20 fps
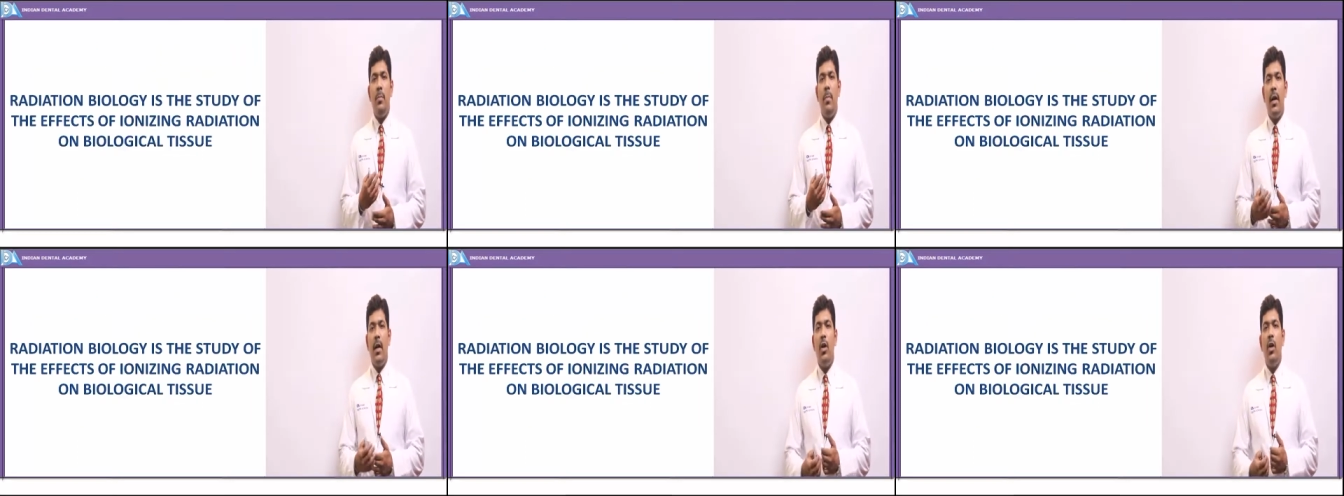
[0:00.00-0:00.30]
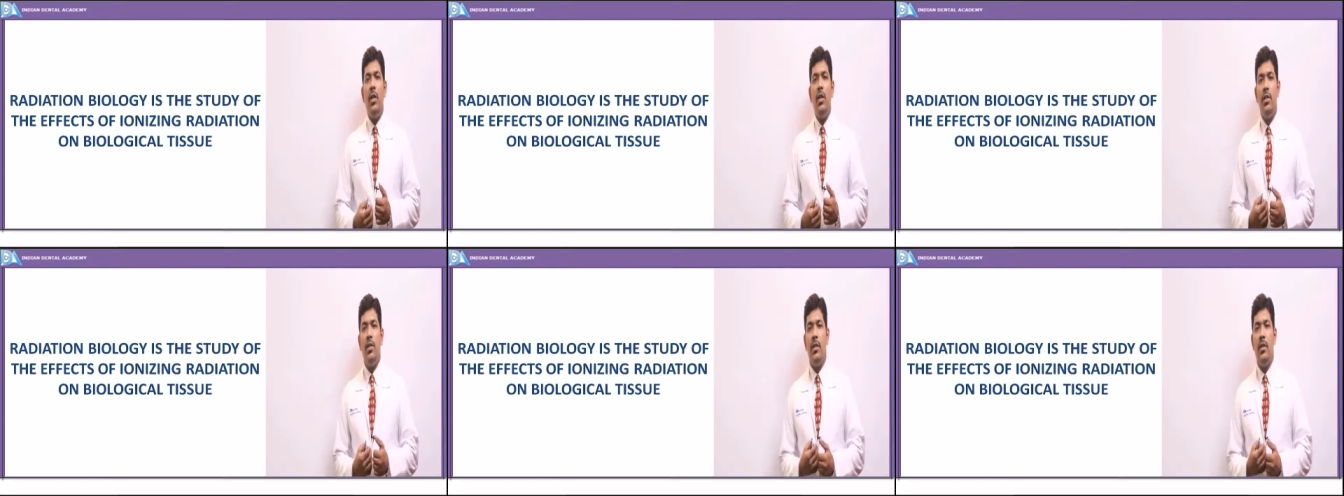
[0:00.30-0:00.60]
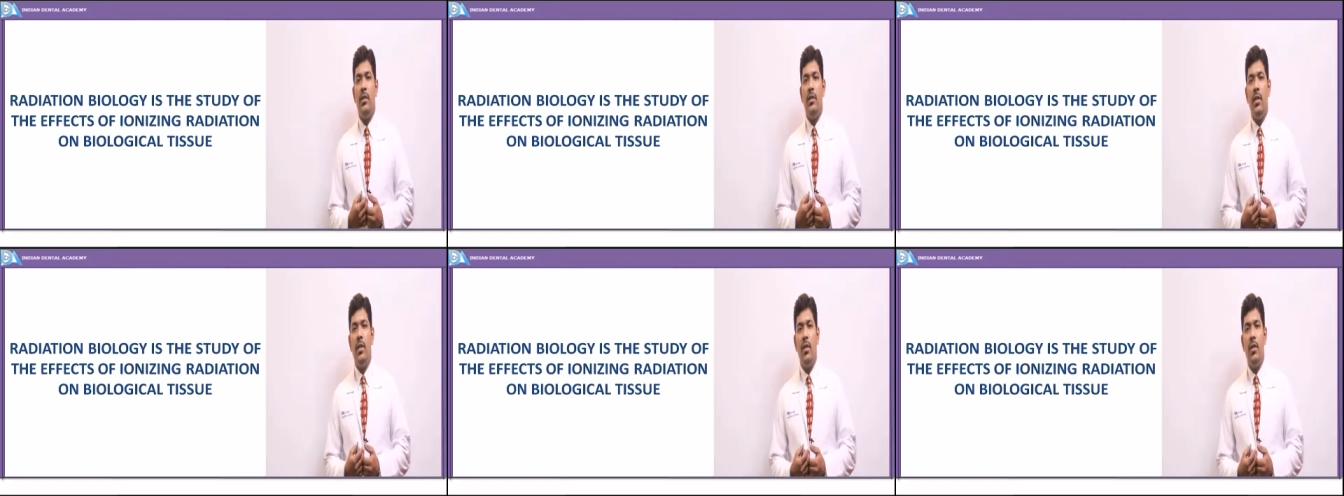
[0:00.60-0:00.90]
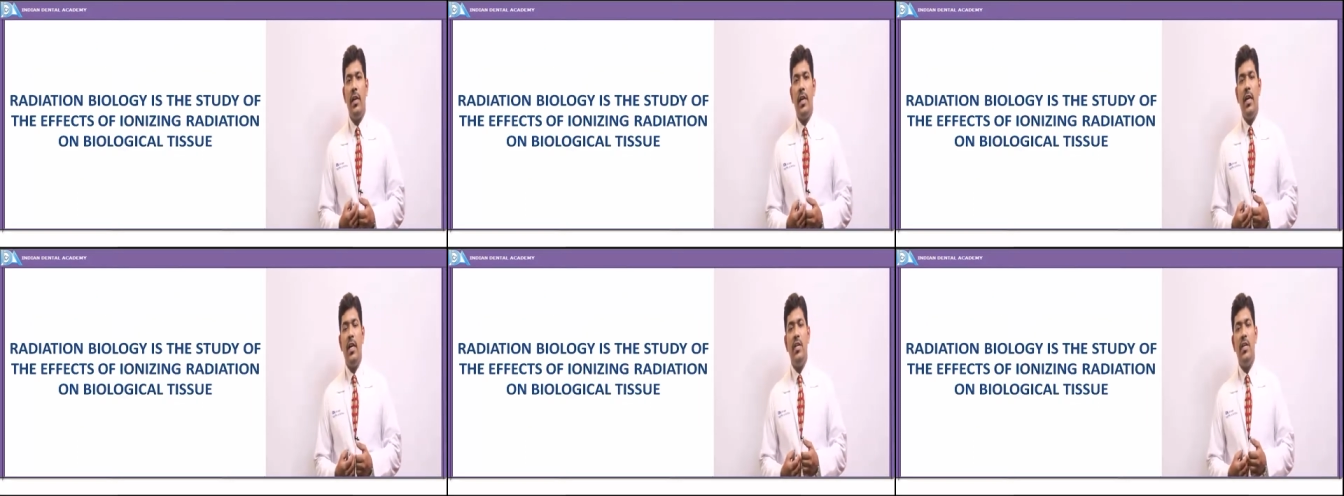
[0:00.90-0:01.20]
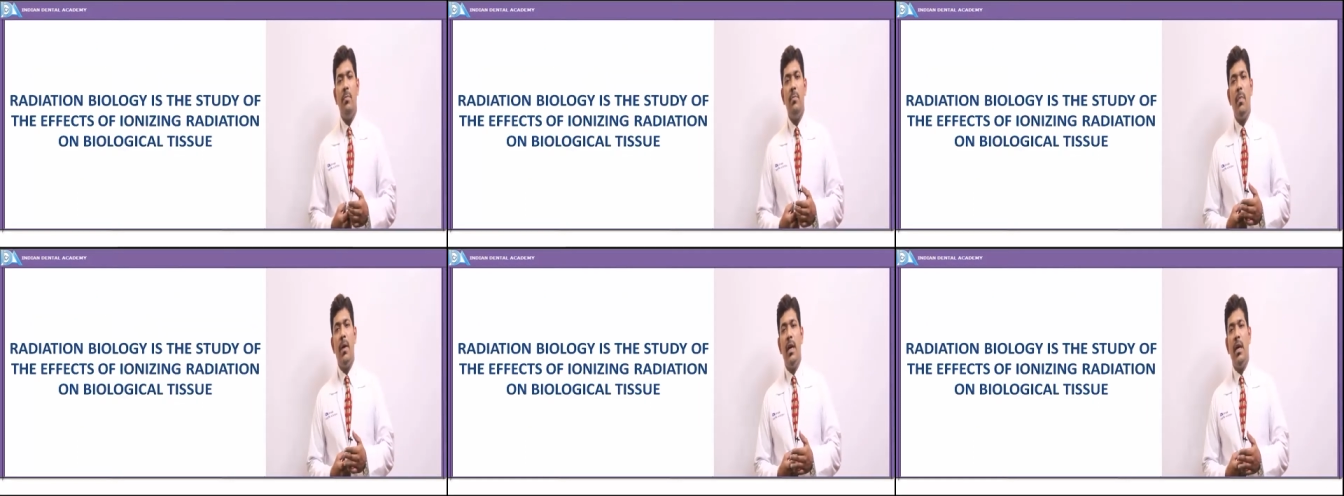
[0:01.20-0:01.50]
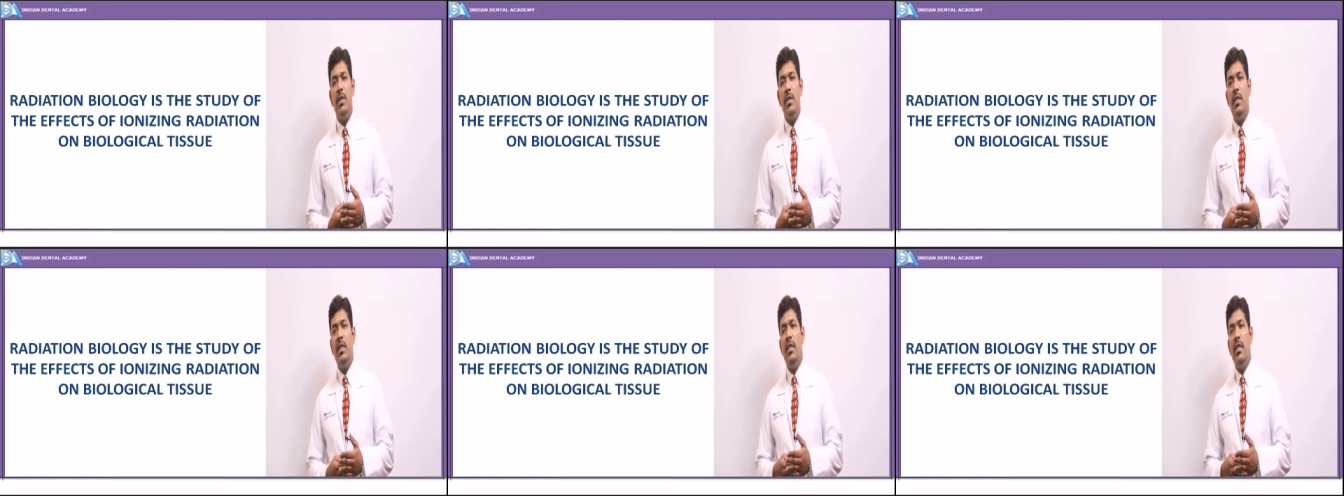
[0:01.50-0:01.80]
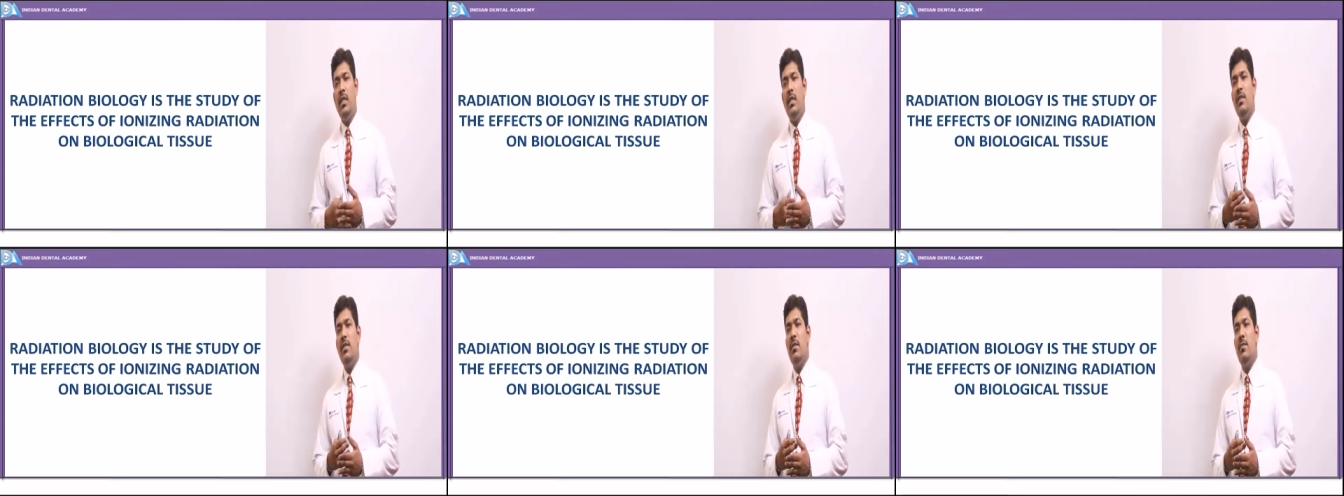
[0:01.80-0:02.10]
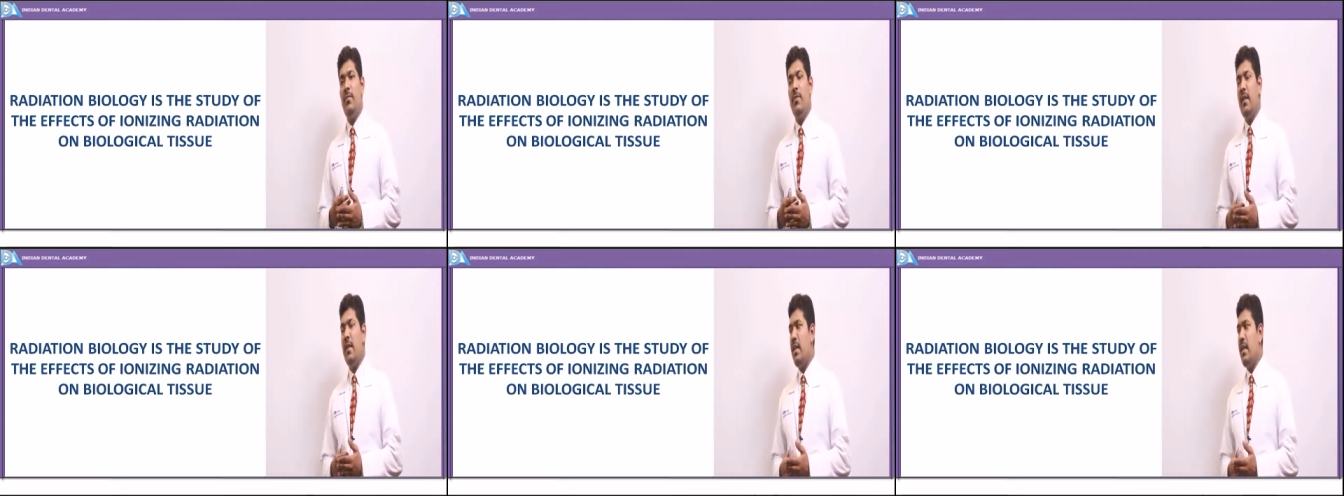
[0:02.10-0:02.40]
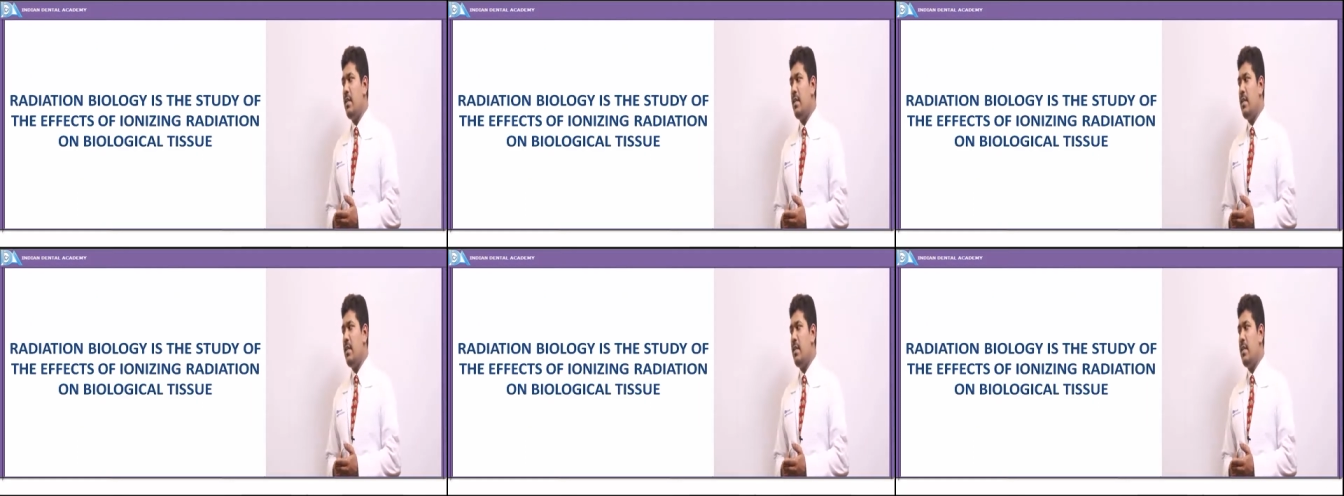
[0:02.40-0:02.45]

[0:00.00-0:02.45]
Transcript: biology? Now, radiation biology is defined